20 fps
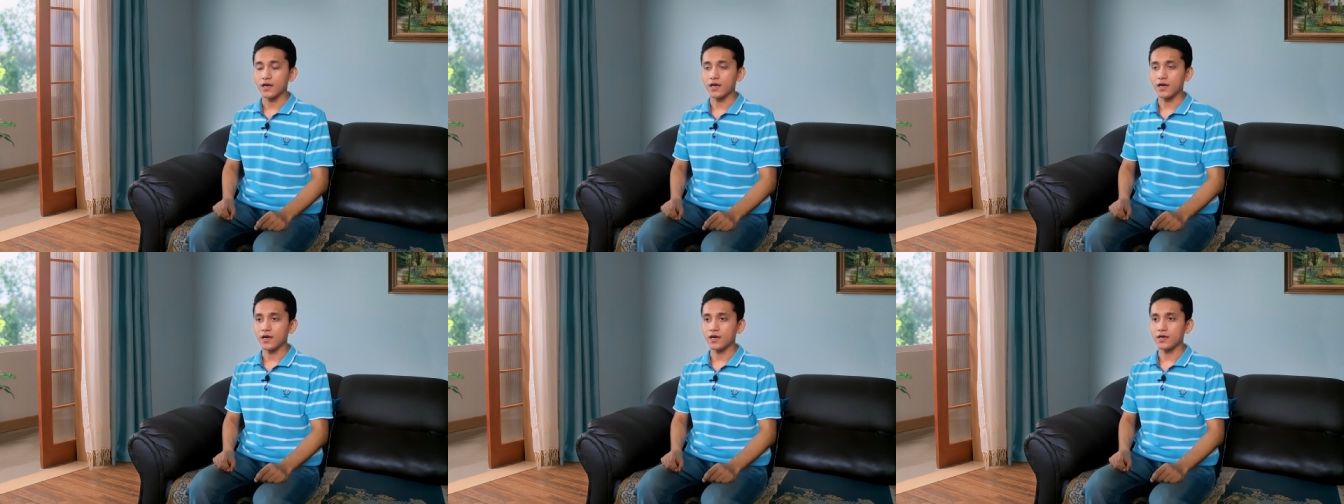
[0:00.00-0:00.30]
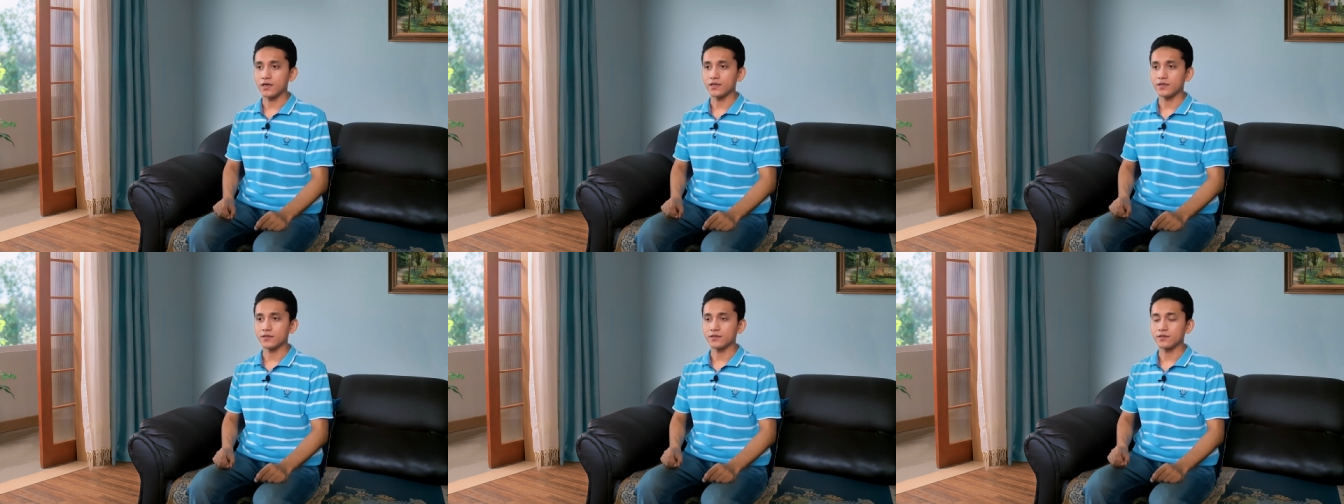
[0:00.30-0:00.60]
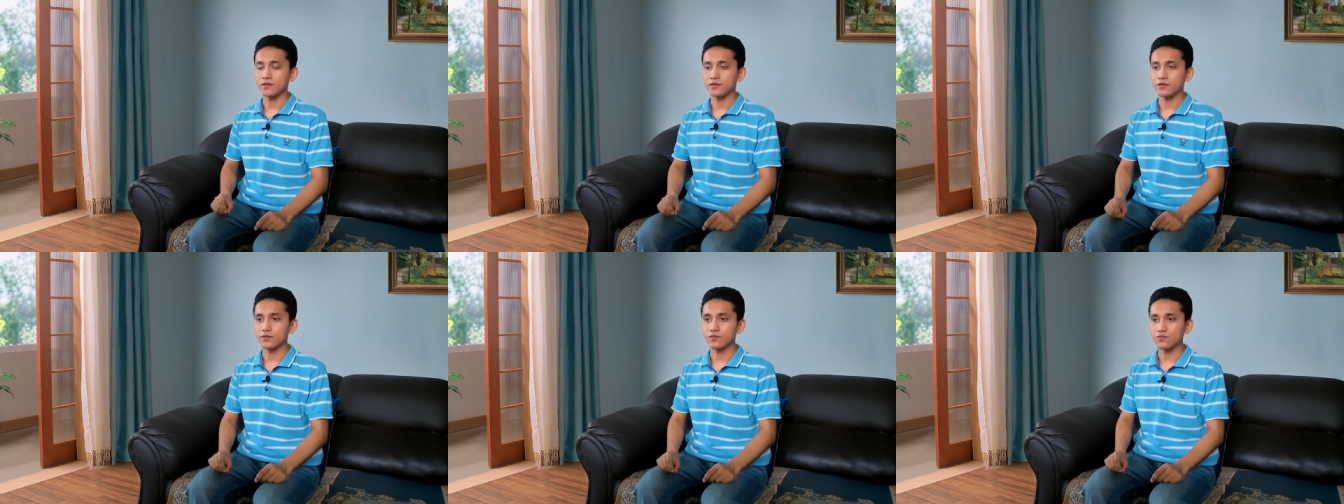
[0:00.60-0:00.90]

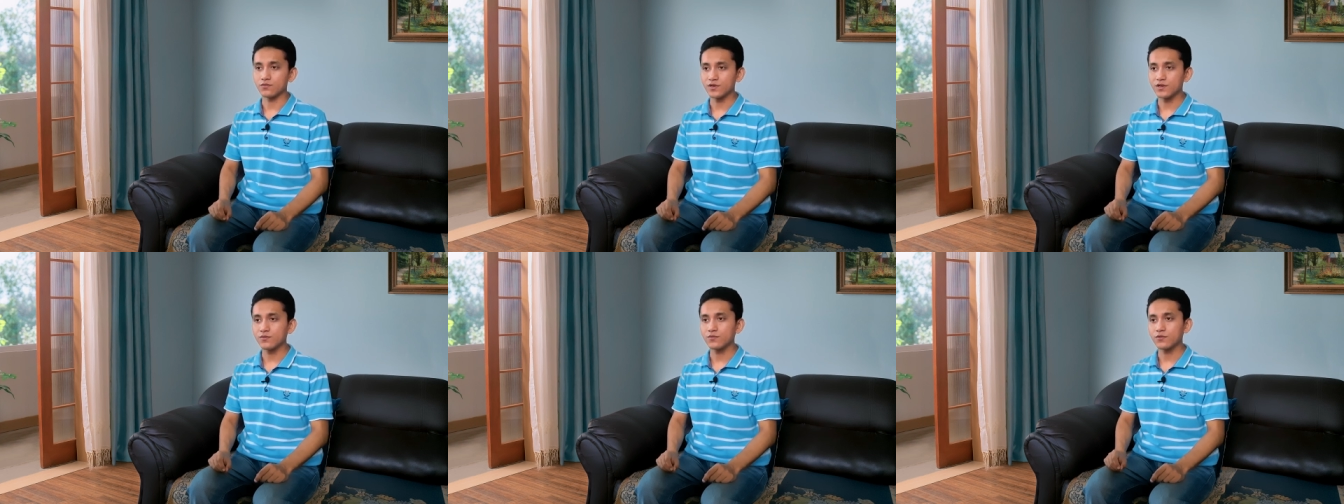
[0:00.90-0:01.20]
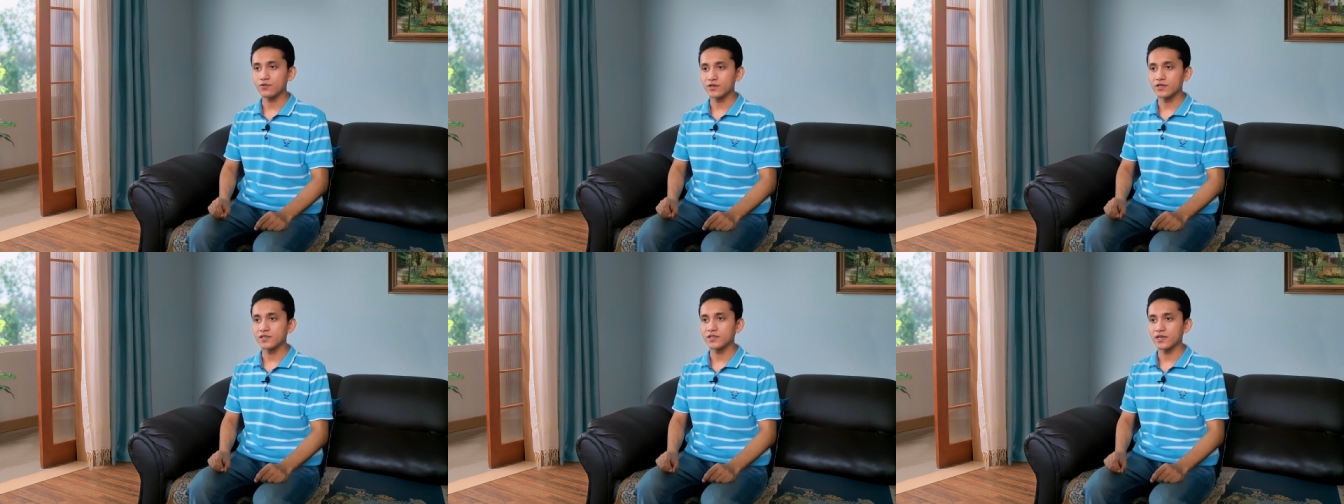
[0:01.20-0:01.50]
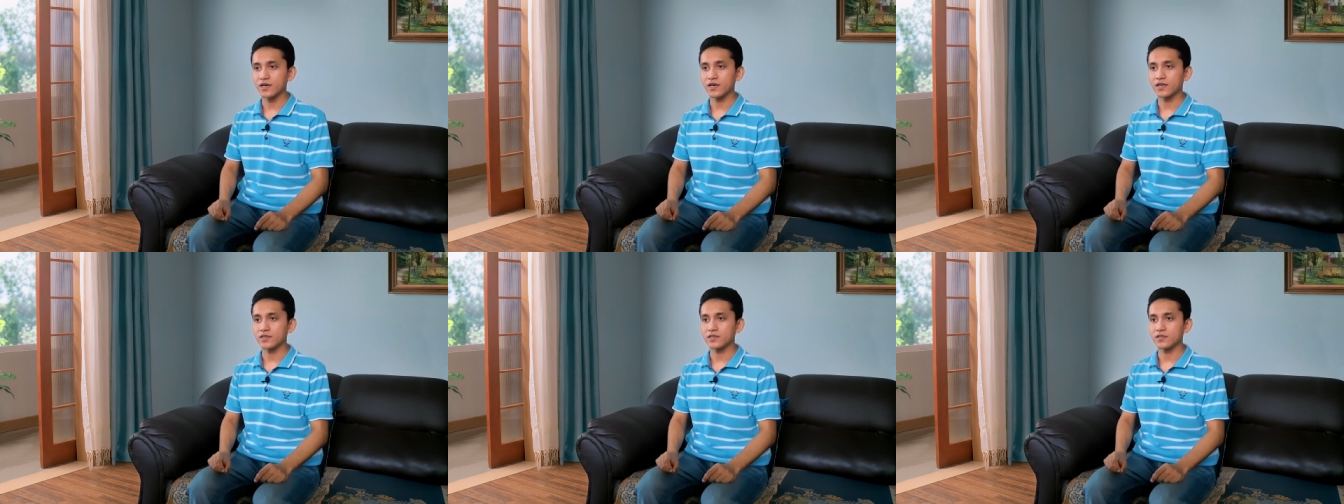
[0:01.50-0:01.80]
and we worry
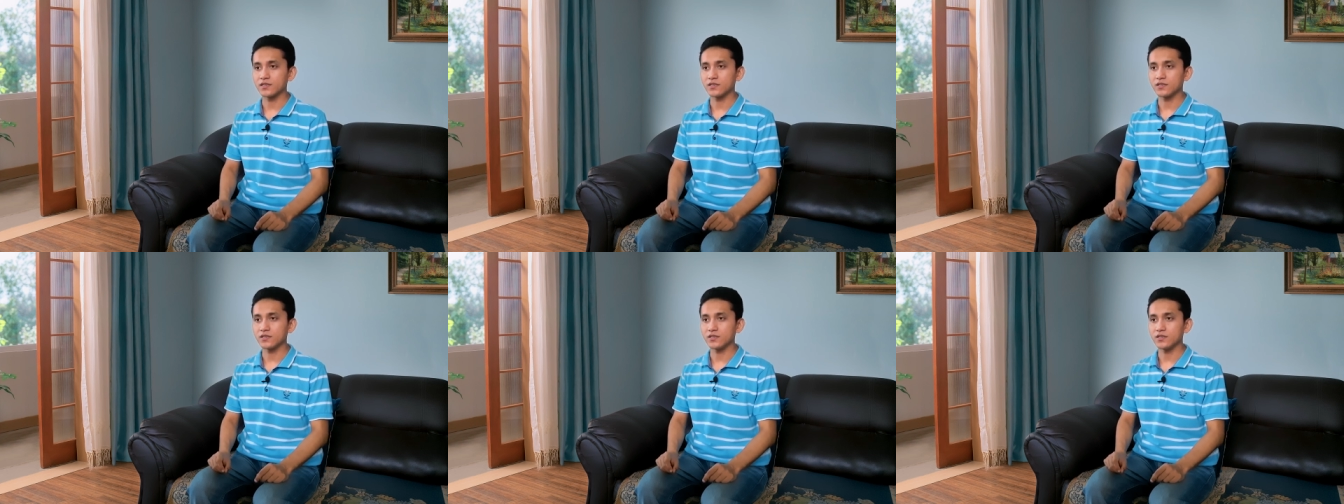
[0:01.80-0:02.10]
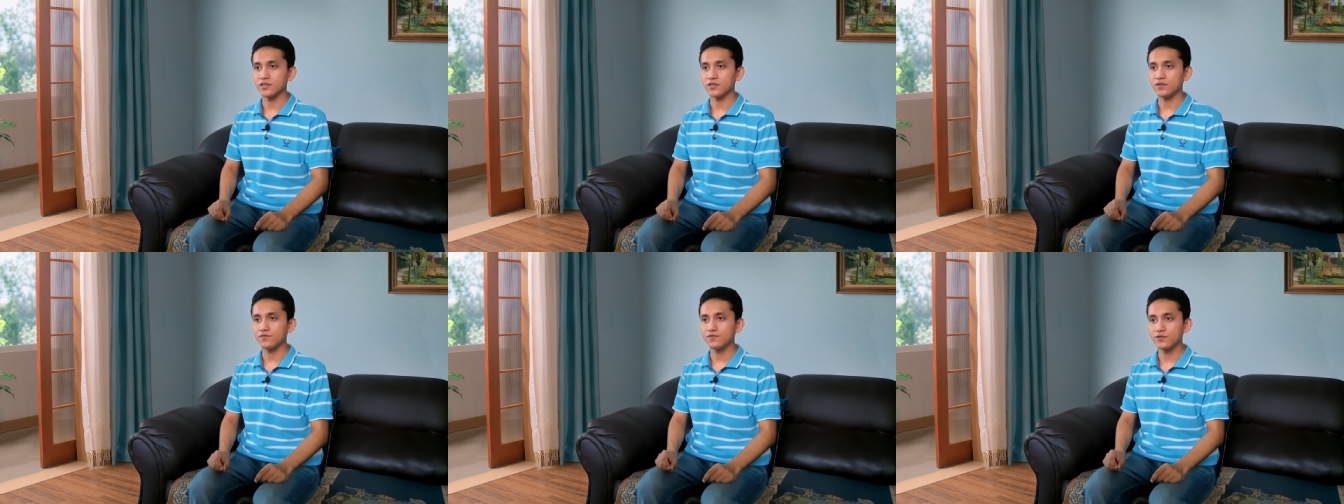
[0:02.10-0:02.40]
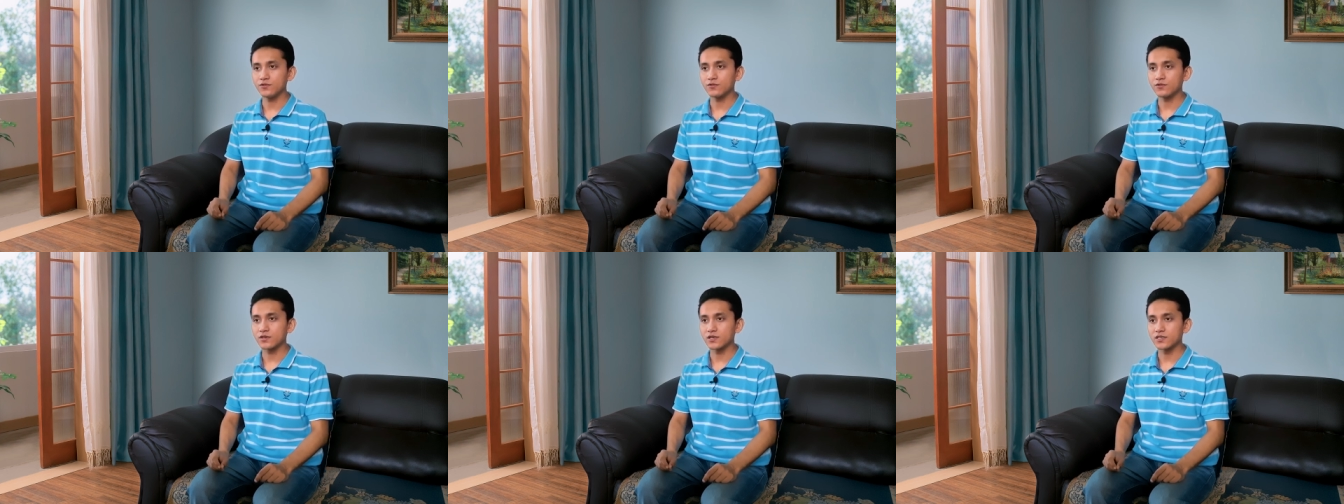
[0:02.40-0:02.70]
that if
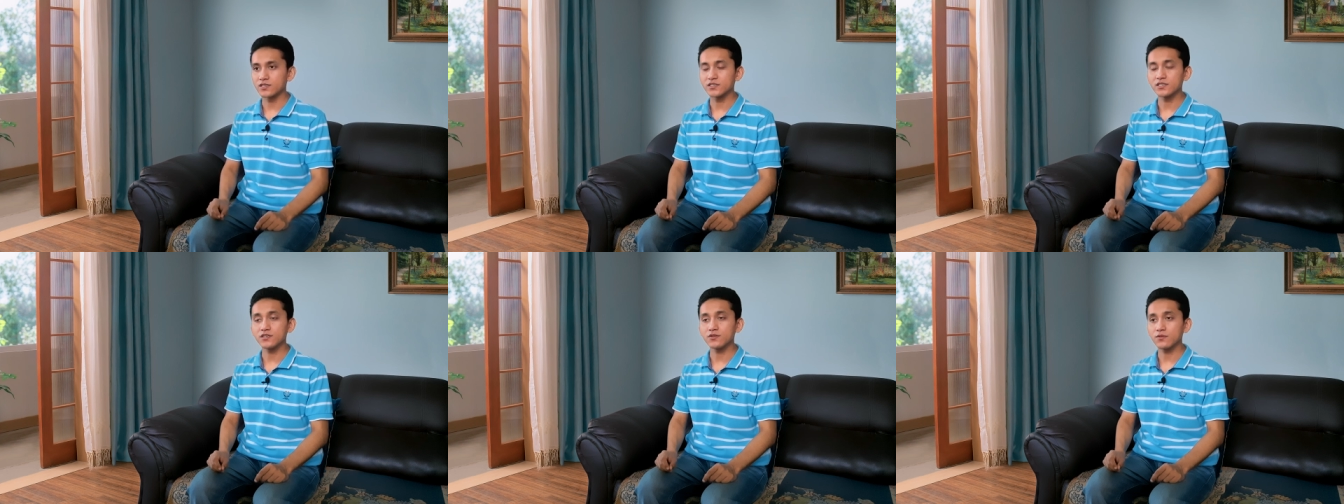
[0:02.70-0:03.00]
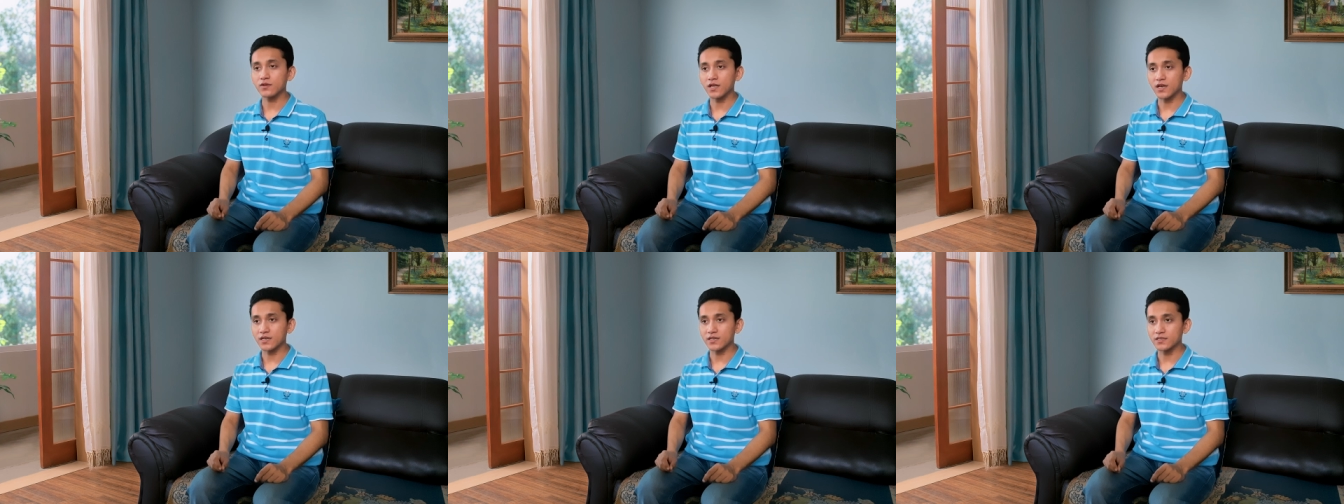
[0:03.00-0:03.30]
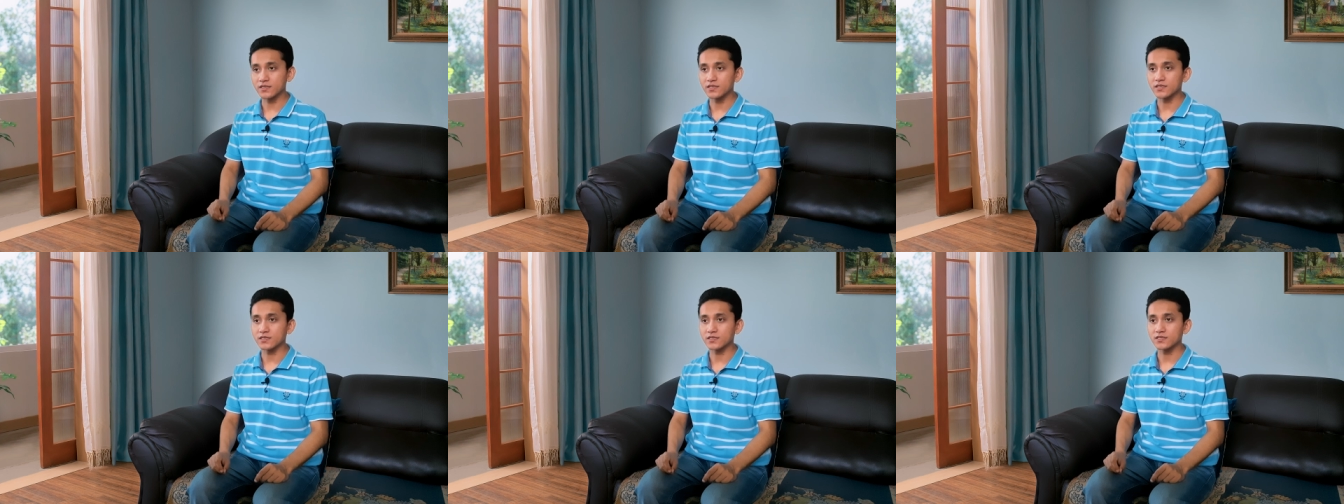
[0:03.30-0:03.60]
you continue
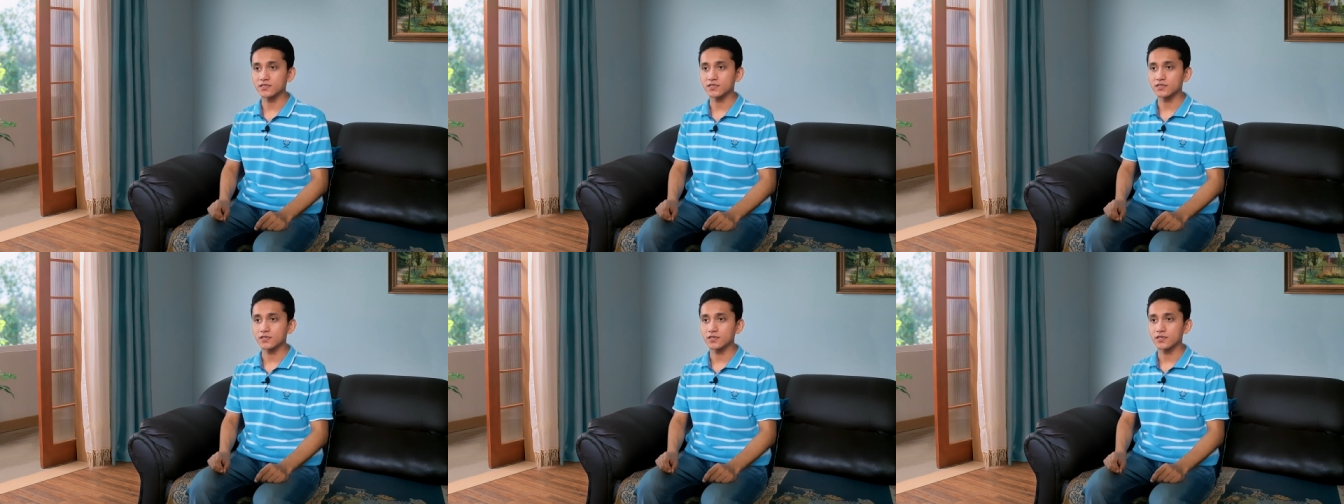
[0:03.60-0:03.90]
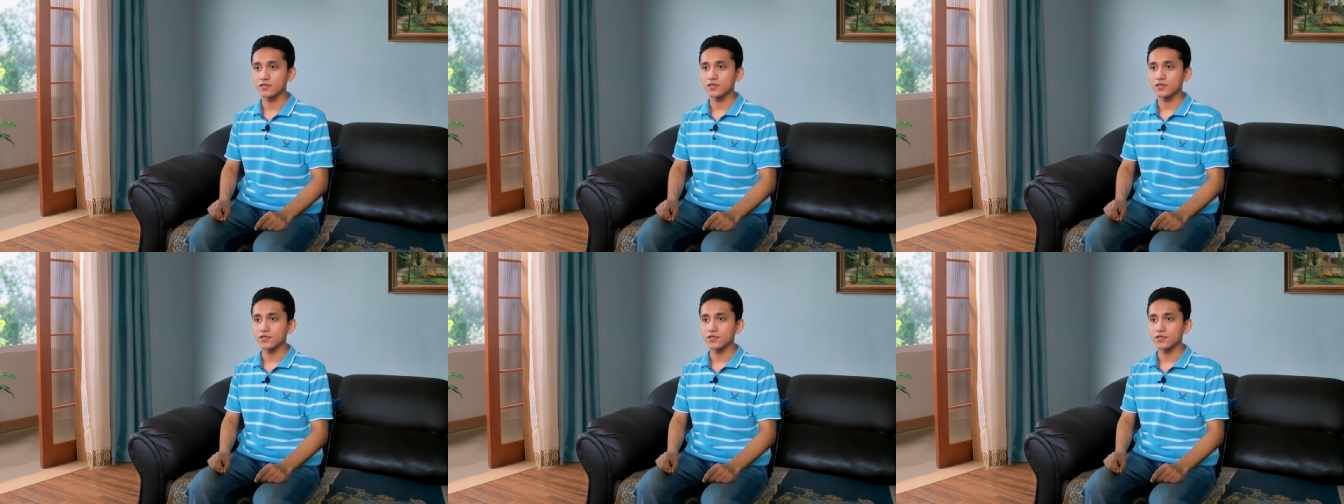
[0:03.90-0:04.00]
like this,